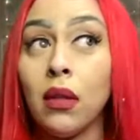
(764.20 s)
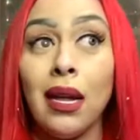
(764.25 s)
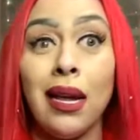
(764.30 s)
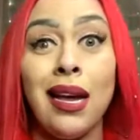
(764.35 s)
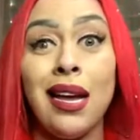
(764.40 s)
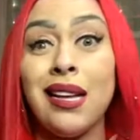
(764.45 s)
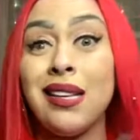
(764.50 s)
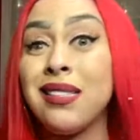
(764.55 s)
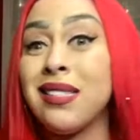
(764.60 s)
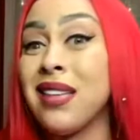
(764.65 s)

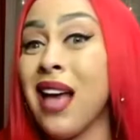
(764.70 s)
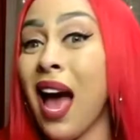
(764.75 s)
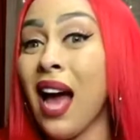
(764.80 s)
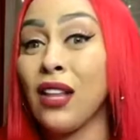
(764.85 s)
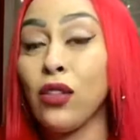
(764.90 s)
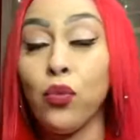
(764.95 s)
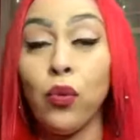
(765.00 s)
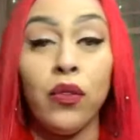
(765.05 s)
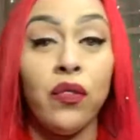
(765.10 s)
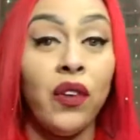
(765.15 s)

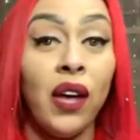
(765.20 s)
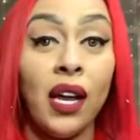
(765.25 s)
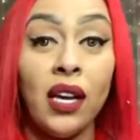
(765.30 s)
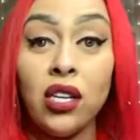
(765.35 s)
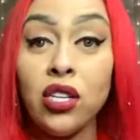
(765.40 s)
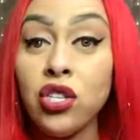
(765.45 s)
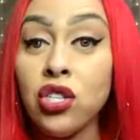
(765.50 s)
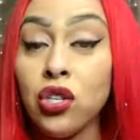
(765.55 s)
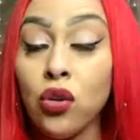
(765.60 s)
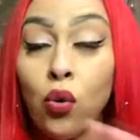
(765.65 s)
exact
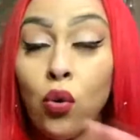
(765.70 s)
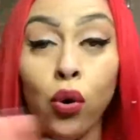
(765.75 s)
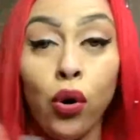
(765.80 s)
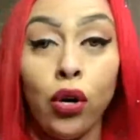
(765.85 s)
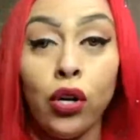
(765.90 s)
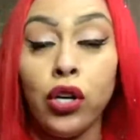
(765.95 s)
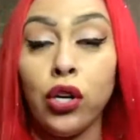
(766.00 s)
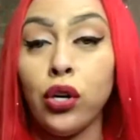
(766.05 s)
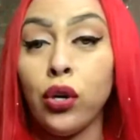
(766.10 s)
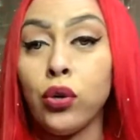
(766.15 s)
revenge or,
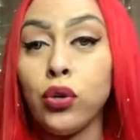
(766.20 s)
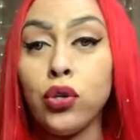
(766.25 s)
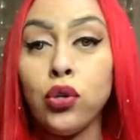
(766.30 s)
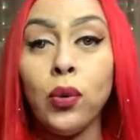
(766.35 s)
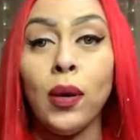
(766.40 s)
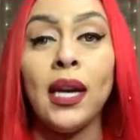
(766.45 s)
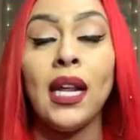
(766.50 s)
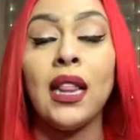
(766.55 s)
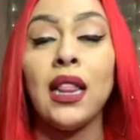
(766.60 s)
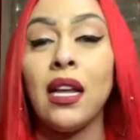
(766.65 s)
do
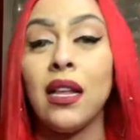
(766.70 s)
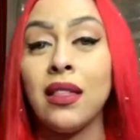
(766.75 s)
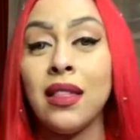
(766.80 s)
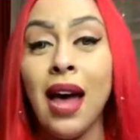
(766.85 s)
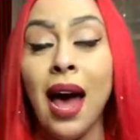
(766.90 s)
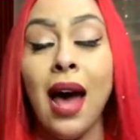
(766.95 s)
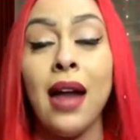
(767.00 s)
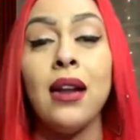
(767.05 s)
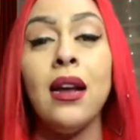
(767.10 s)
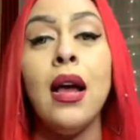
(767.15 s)
anything
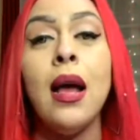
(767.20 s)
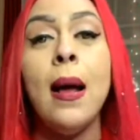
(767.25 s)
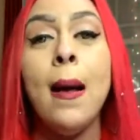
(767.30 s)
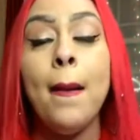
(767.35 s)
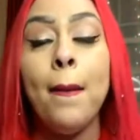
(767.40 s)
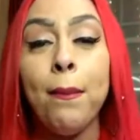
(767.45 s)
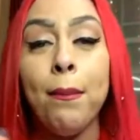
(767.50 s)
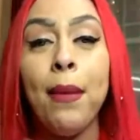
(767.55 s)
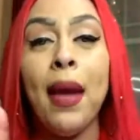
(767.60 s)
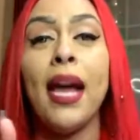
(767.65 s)
that
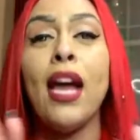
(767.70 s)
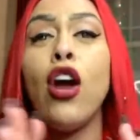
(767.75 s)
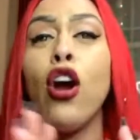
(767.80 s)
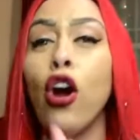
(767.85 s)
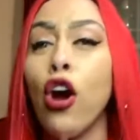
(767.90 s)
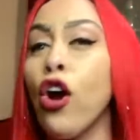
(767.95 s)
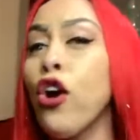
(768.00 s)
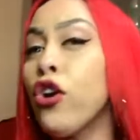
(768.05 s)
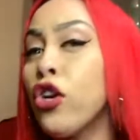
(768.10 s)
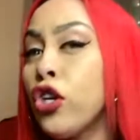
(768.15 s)
may
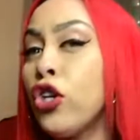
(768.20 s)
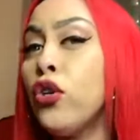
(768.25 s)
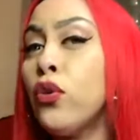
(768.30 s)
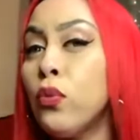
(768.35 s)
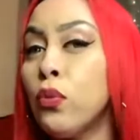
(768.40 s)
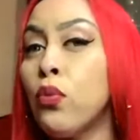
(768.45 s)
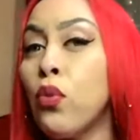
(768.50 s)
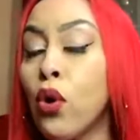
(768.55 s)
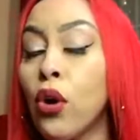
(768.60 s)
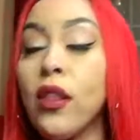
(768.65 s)
hurt you
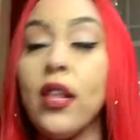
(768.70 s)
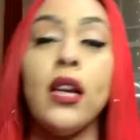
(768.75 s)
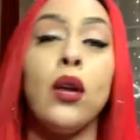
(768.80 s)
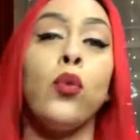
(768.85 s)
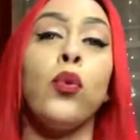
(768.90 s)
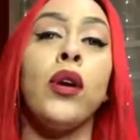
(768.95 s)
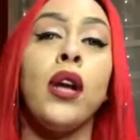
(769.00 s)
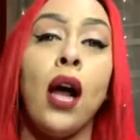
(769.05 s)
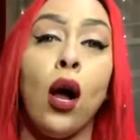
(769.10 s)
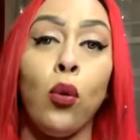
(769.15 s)
more than it
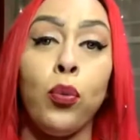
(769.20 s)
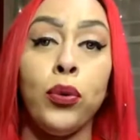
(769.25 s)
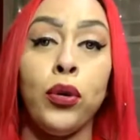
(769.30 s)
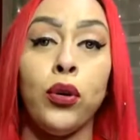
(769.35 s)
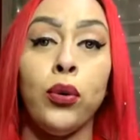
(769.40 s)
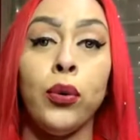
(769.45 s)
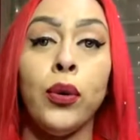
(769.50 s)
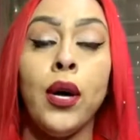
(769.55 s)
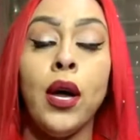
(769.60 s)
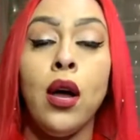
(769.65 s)
would help
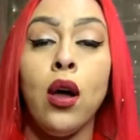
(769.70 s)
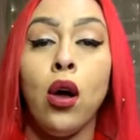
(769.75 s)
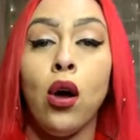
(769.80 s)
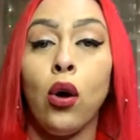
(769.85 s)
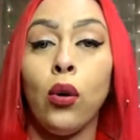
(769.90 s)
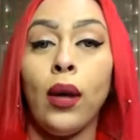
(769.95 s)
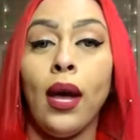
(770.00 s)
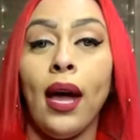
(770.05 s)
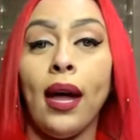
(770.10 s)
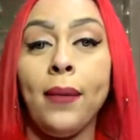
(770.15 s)
you.
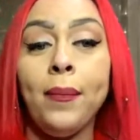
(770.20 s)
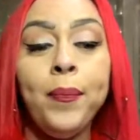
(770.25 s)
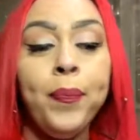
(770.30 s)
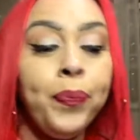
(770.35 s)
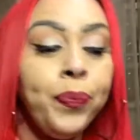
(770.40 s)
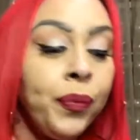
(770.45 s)
Okay?